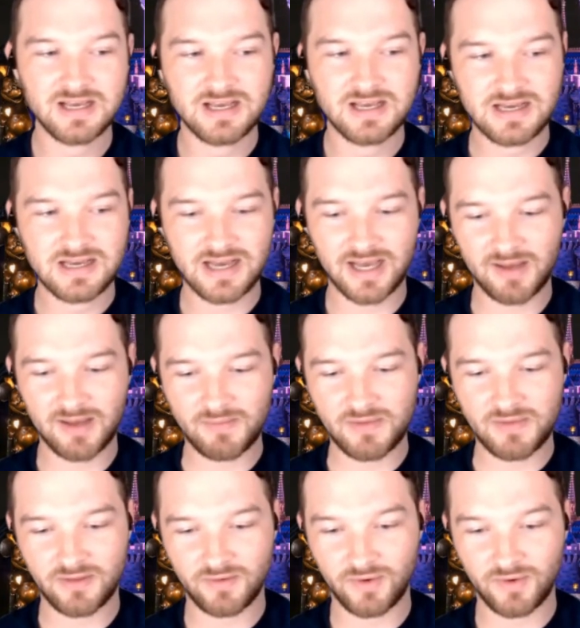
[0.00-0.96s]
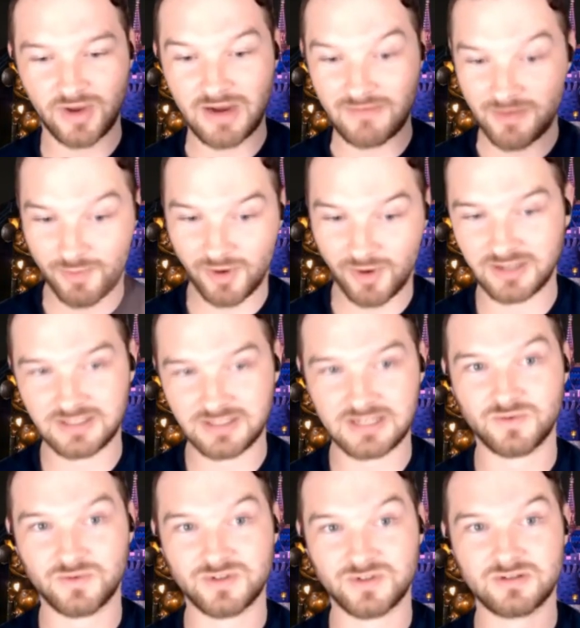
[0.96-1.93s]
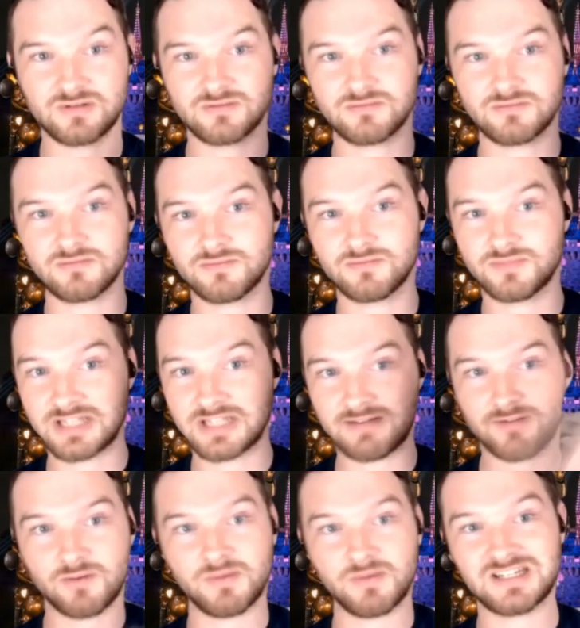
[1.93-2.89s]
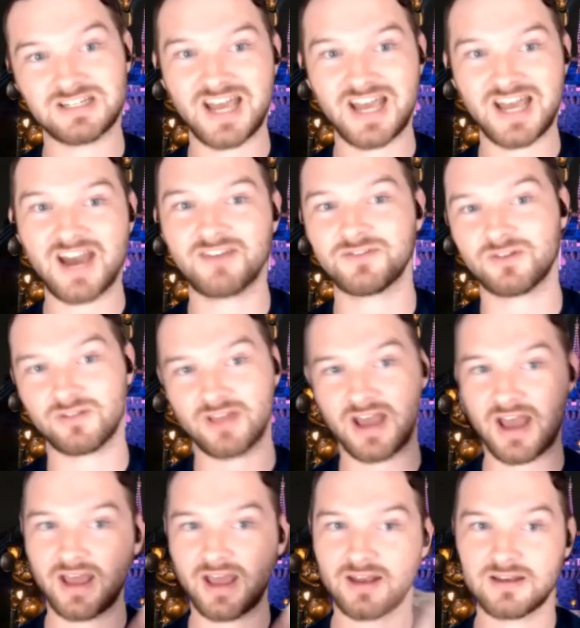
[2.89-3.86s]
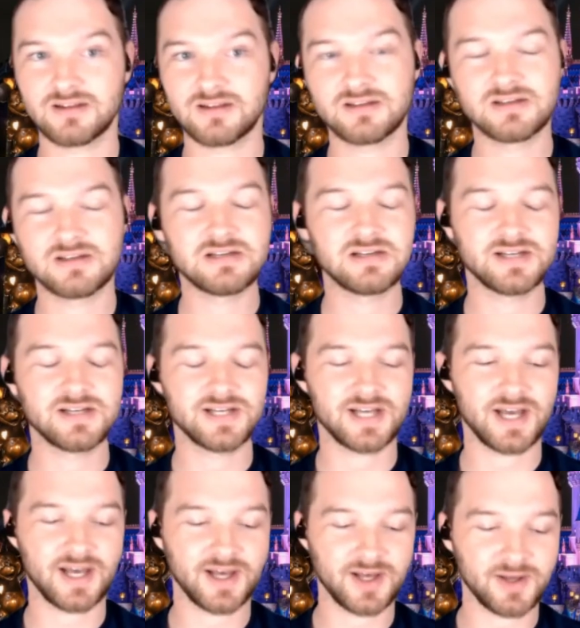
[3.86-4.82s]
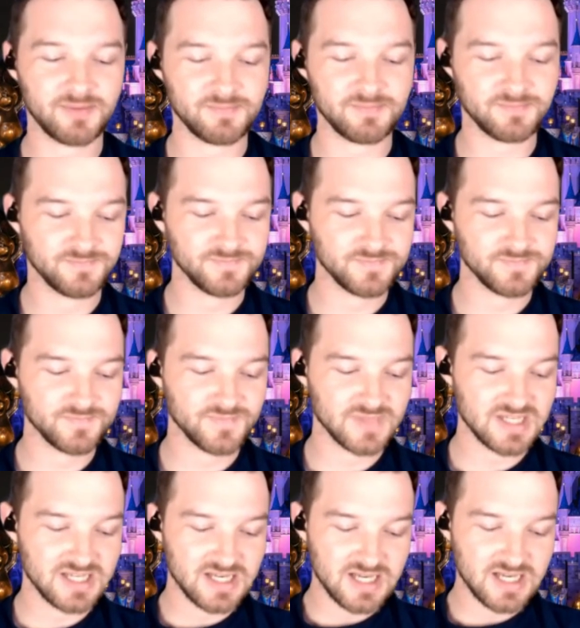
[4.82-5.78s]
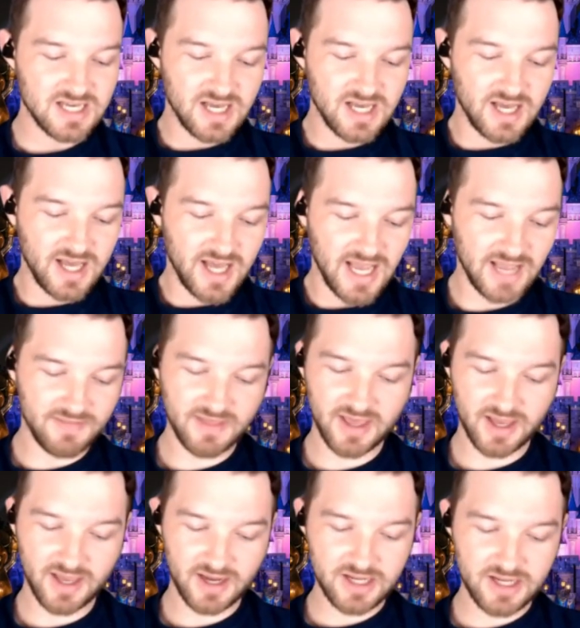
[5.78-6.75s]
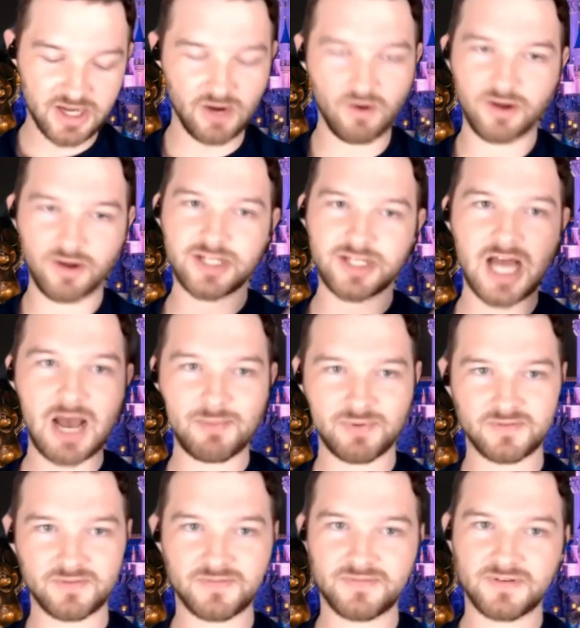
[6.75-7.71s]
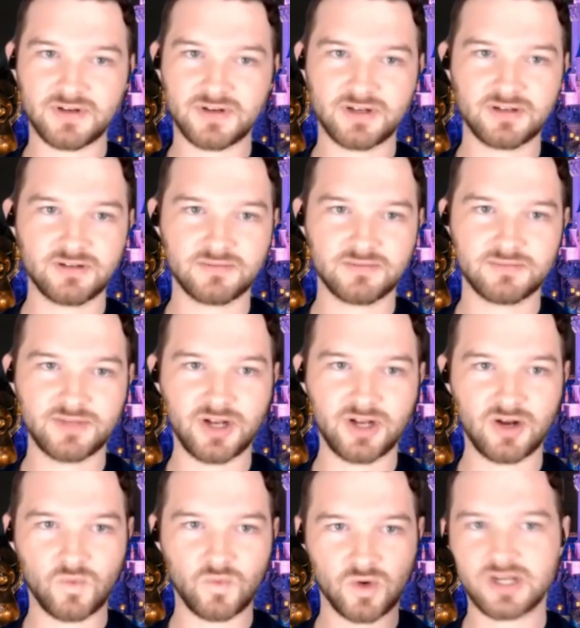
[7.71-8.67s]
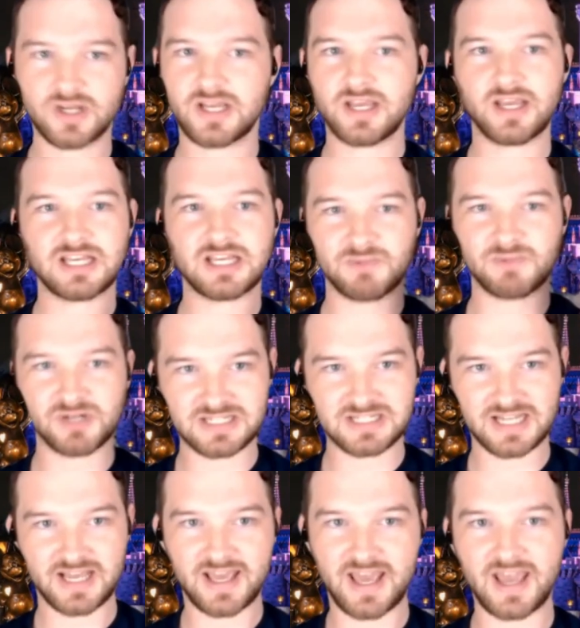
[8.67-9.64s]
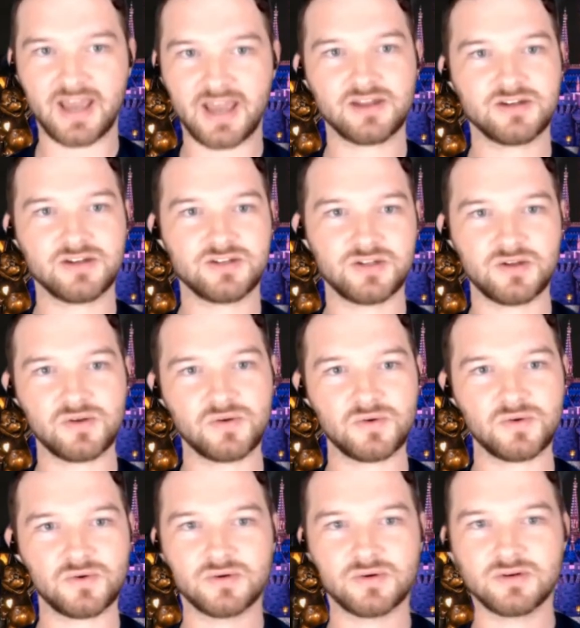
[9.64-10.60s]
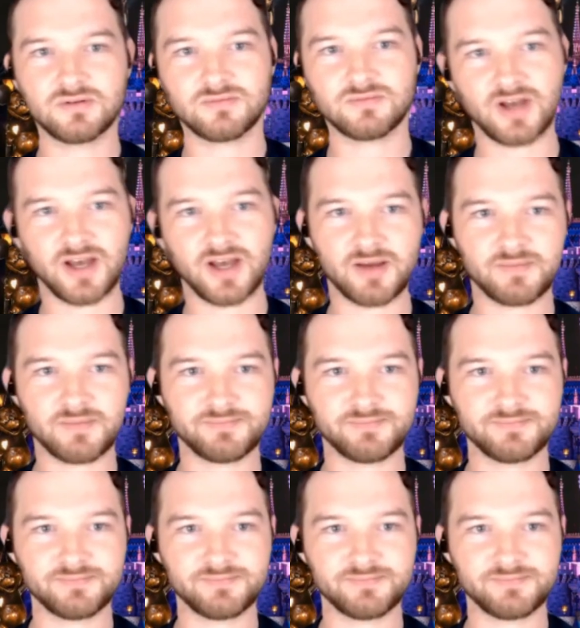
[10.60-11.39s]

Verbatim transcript: Um, the recovery process was several months after that. Uh-huh. Um, and then, you know, on top of, you know, working as much as I can to um,